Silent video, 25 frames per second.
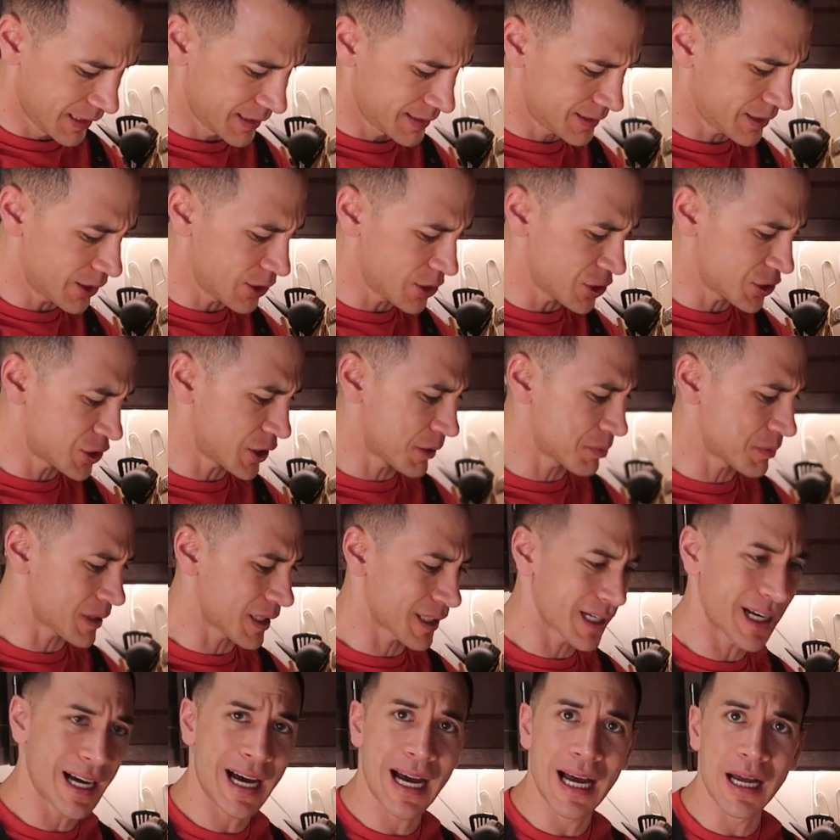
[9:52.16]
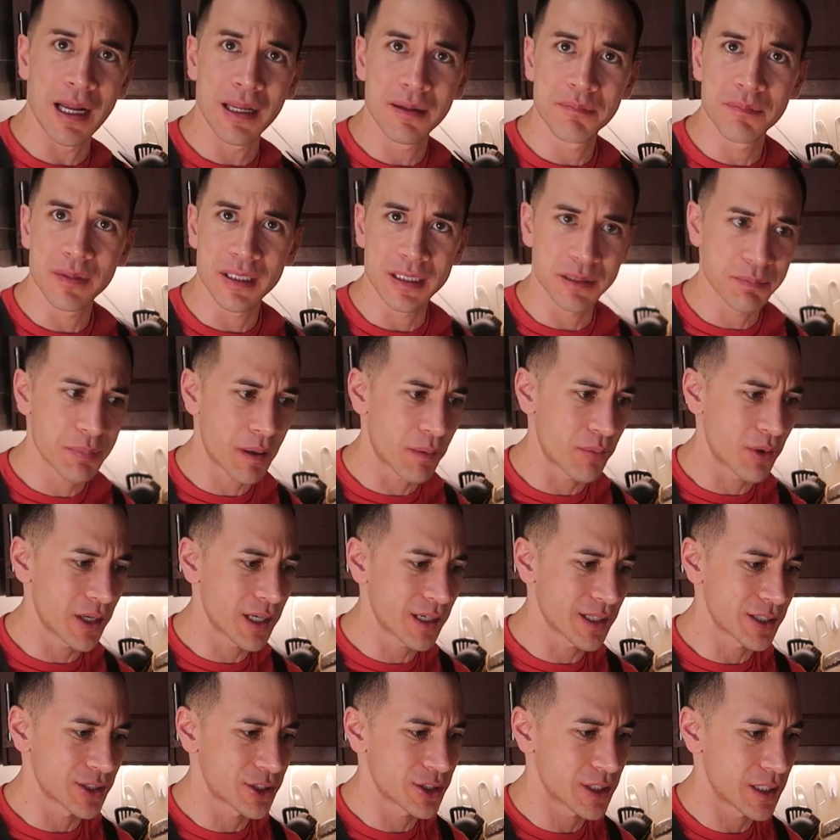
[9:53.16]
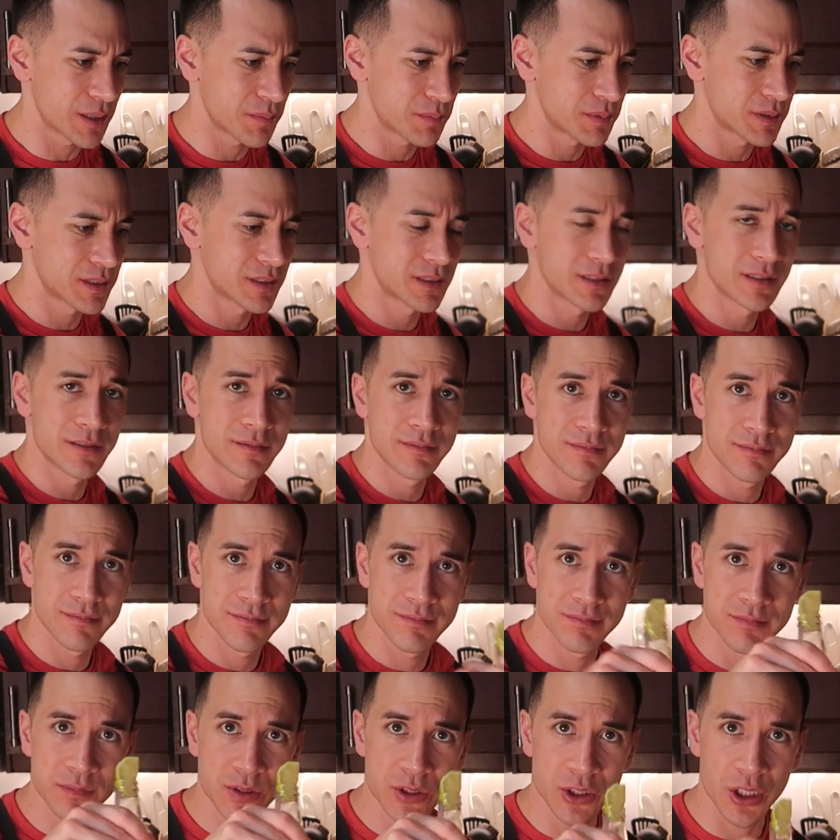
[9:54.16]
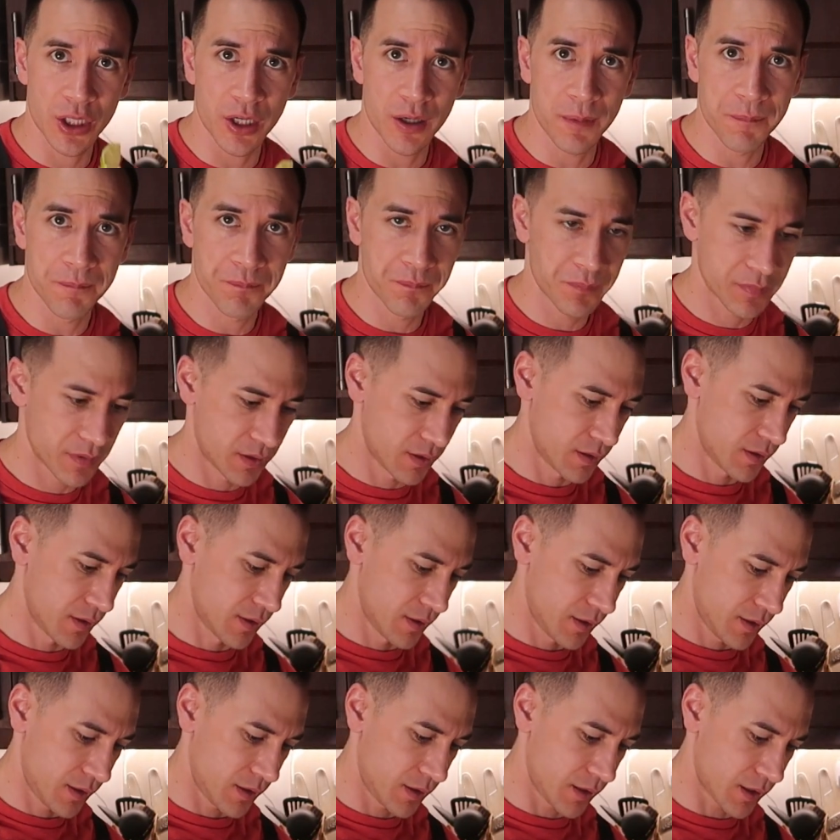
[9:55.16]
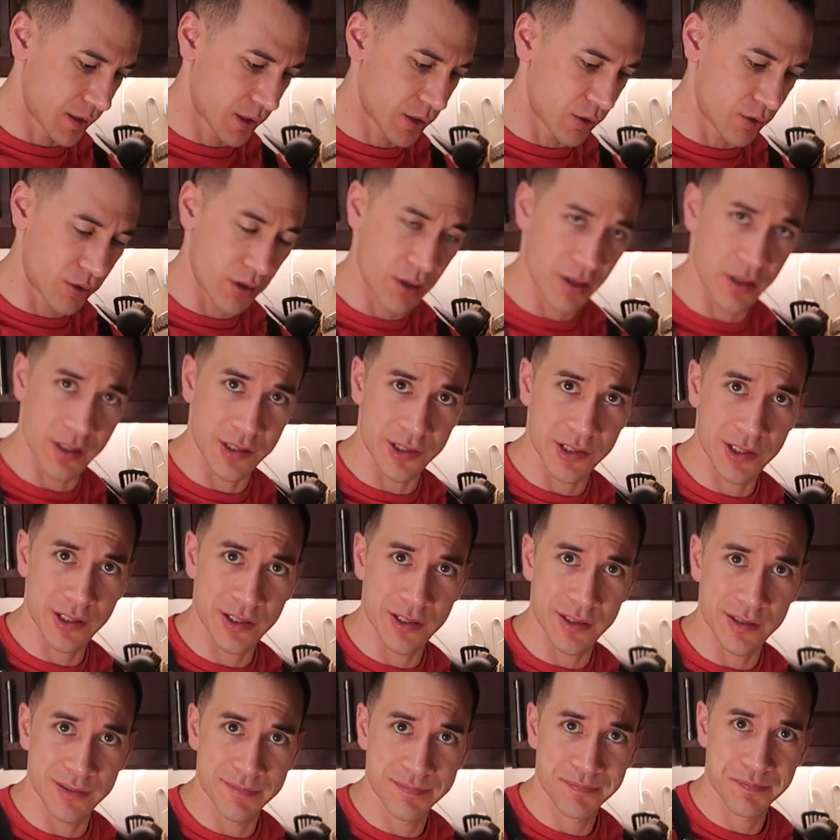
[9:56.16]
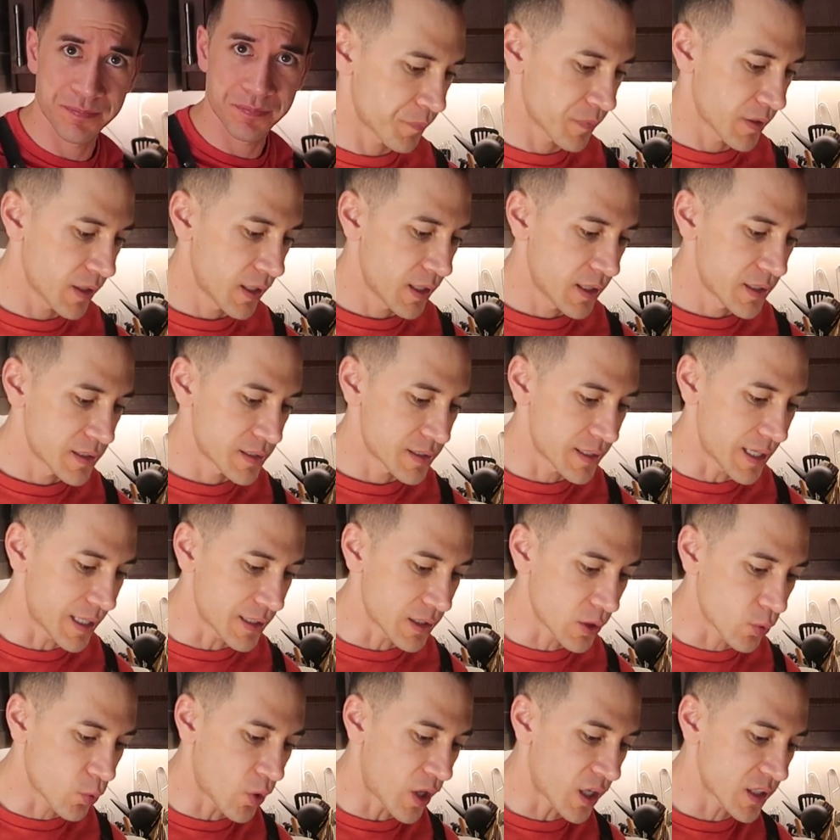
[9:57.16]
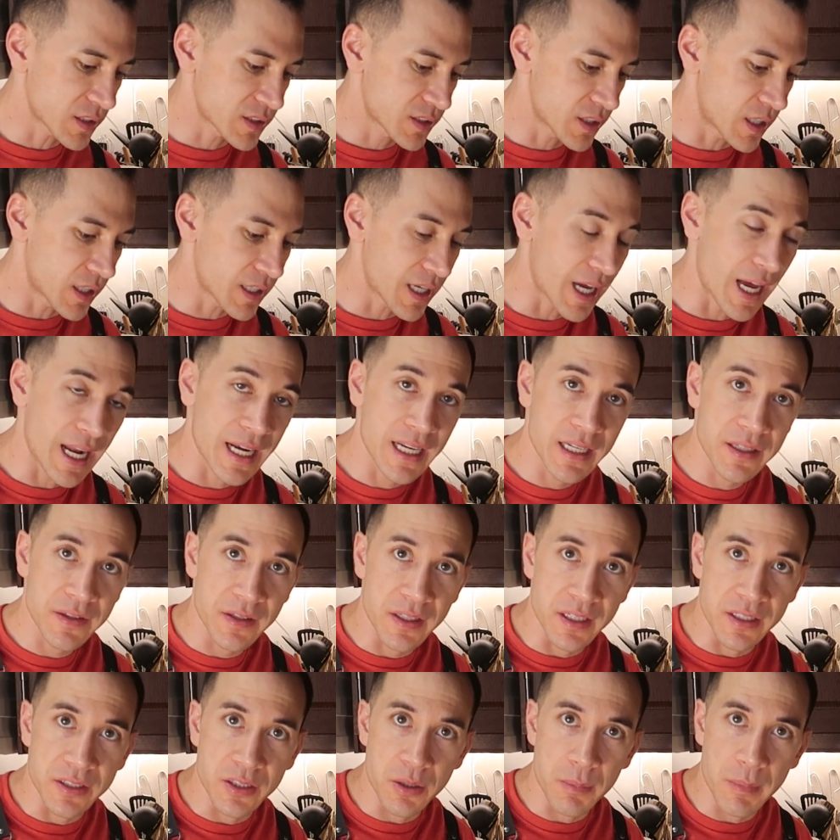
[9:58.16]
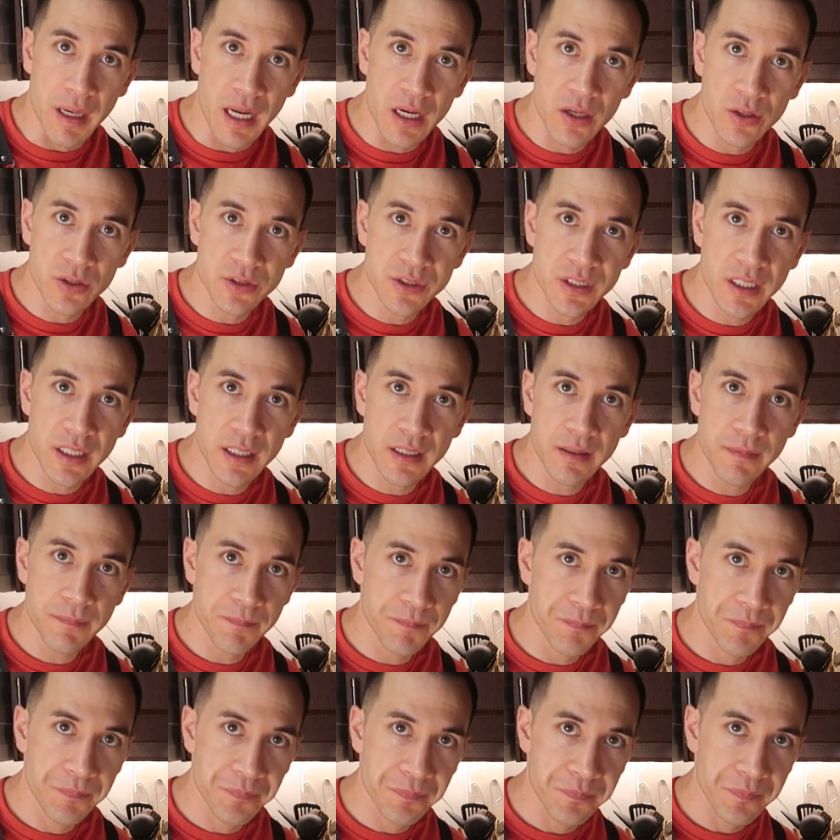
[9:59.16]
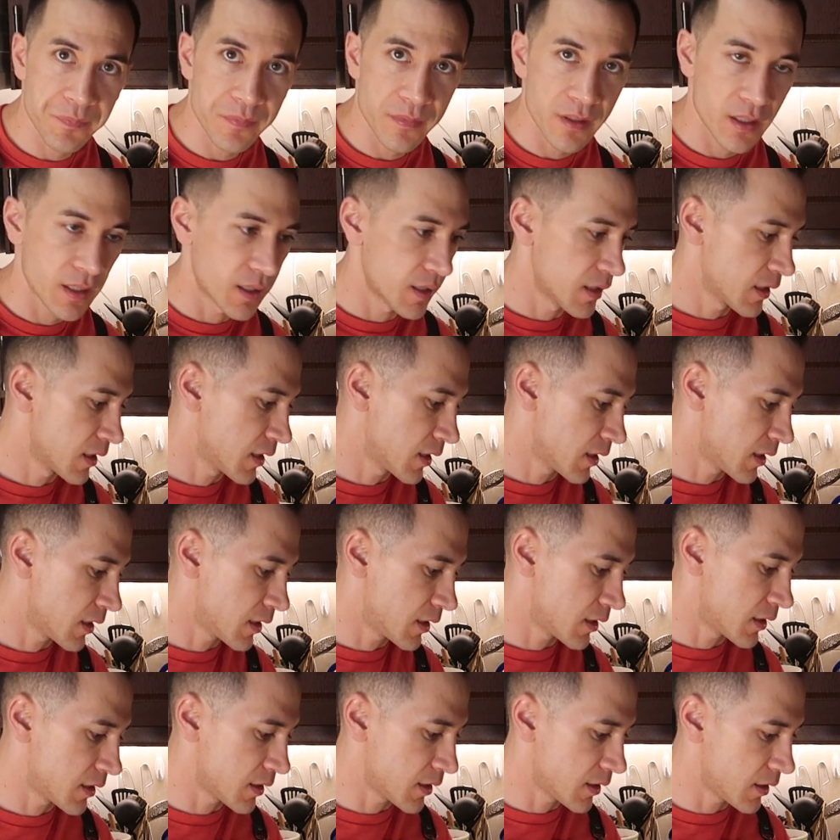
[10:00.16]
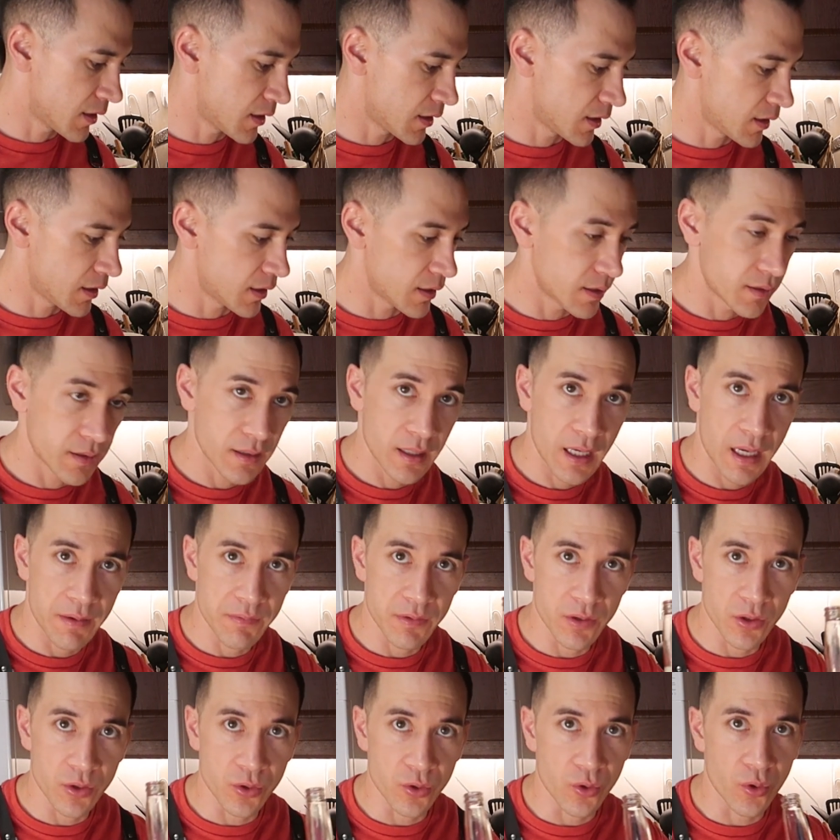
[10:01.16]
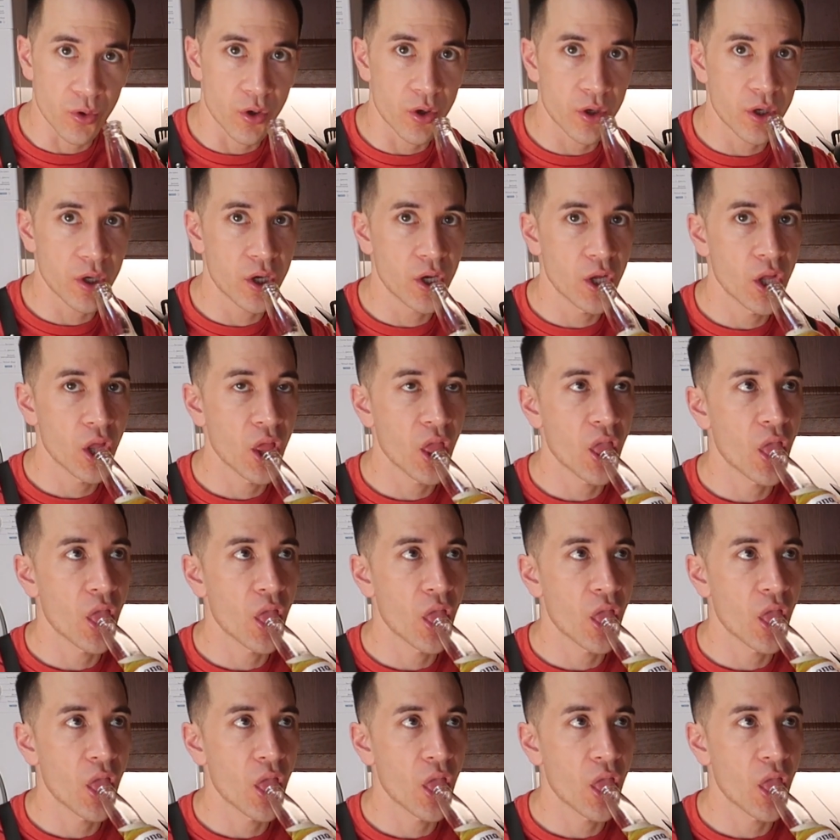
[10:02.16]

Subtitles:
The only chips I got, these paprika chips. So, my Corona too. So now the guac's done, I added the tomatoes in. And have a little Corona.